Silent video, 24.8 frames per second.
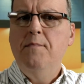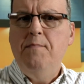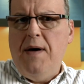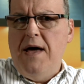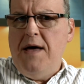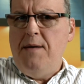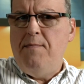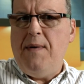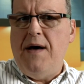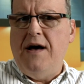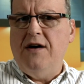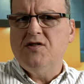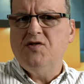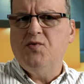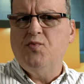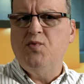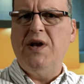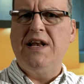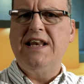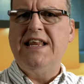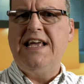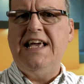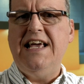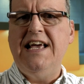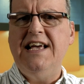PayPal's
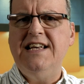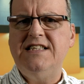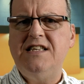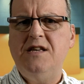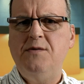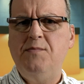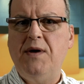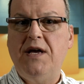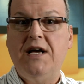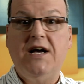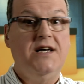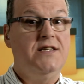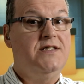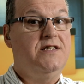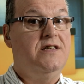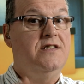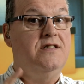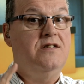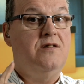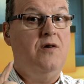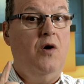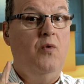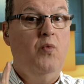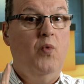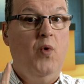really easy because
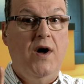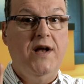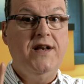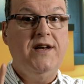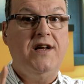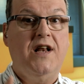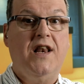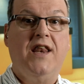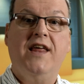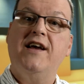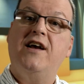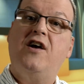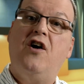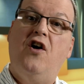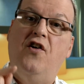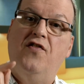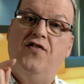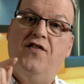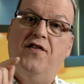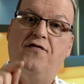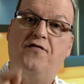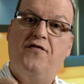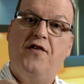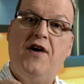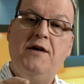it's a one click on
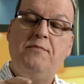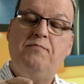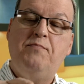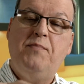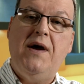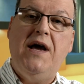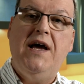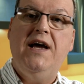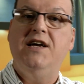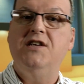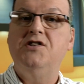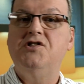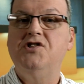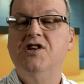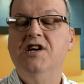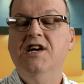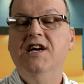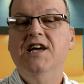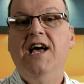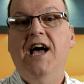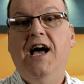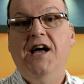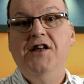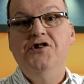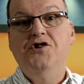the front page
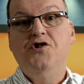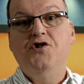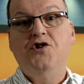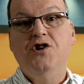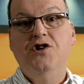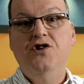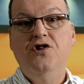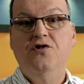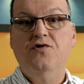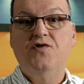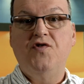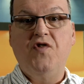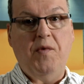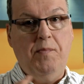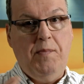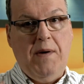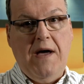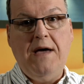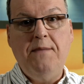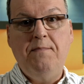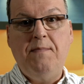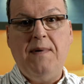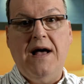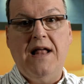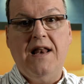and you can use a
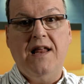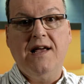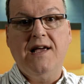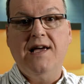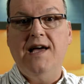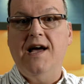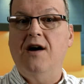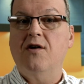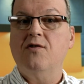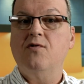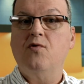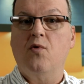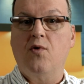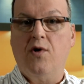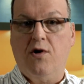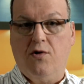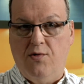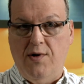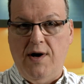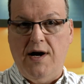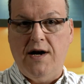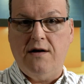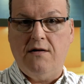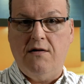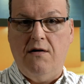PayPal account or a
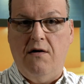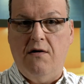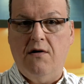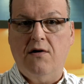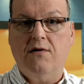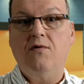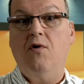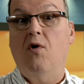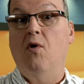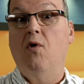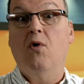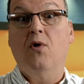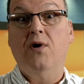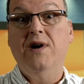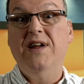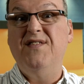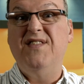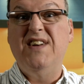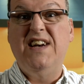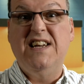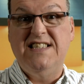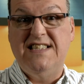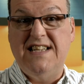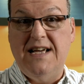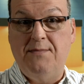credit card or
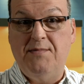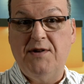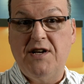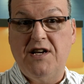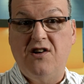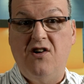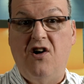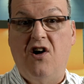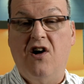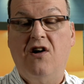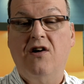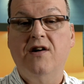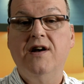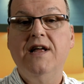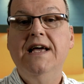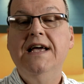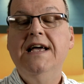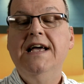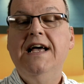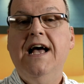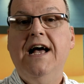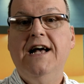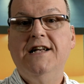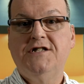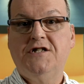even a debit card
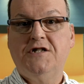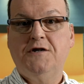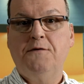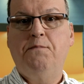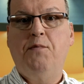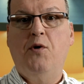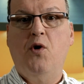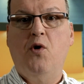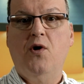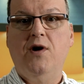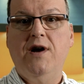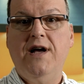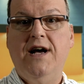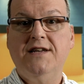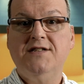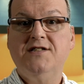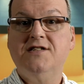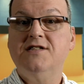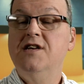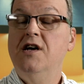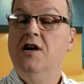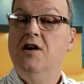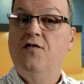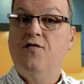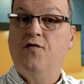and support
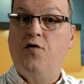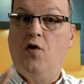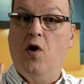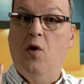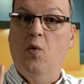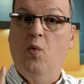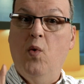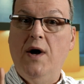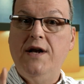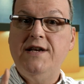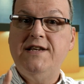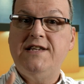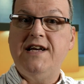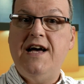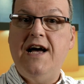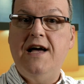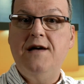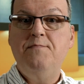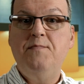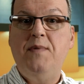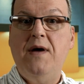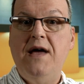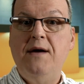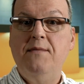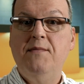us for a
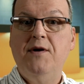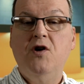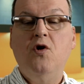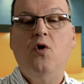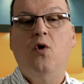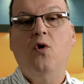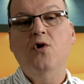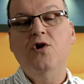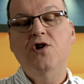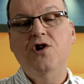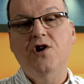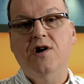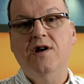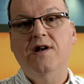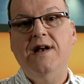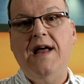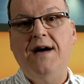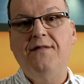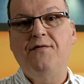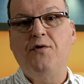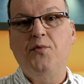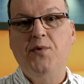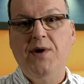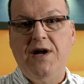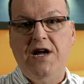one-time payment or you can
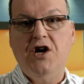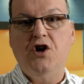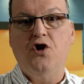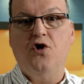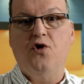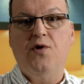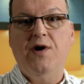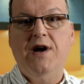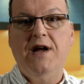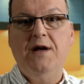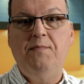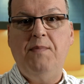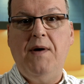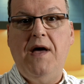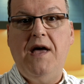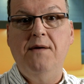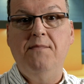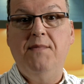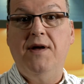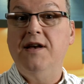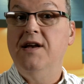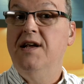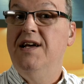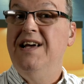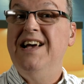have a recurring
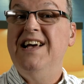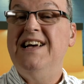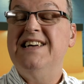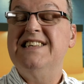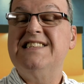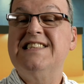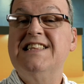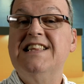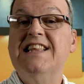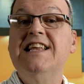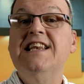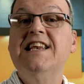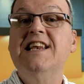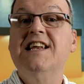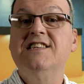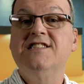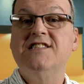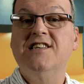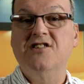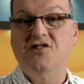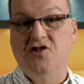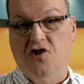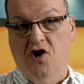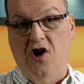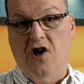payment as little as
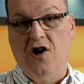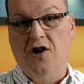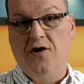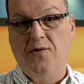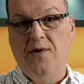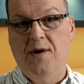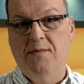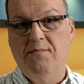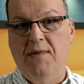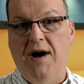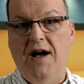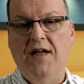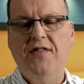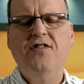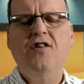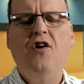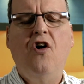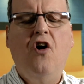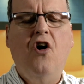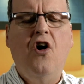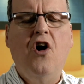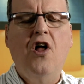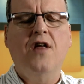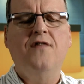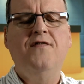a dollar a month.
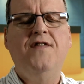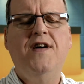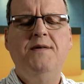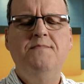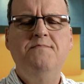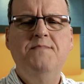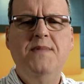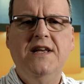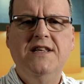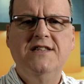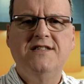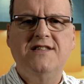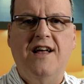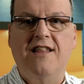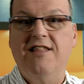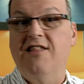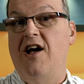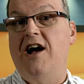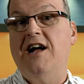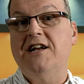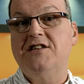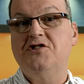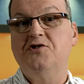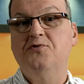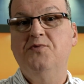All of it means a
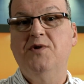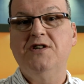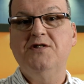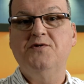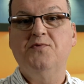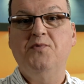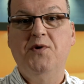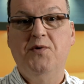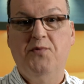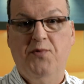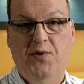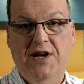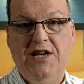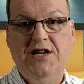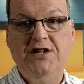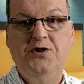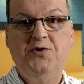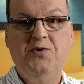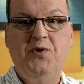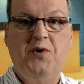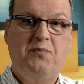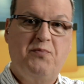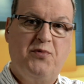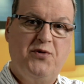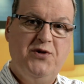lot to us. We really
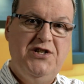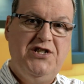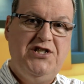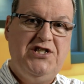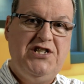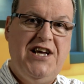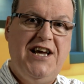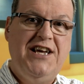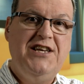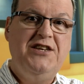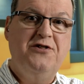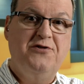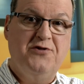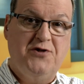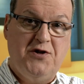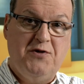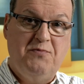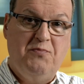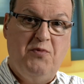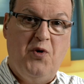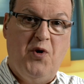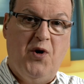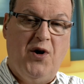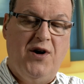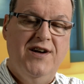do appreciate your
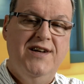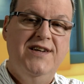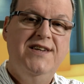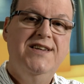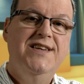support.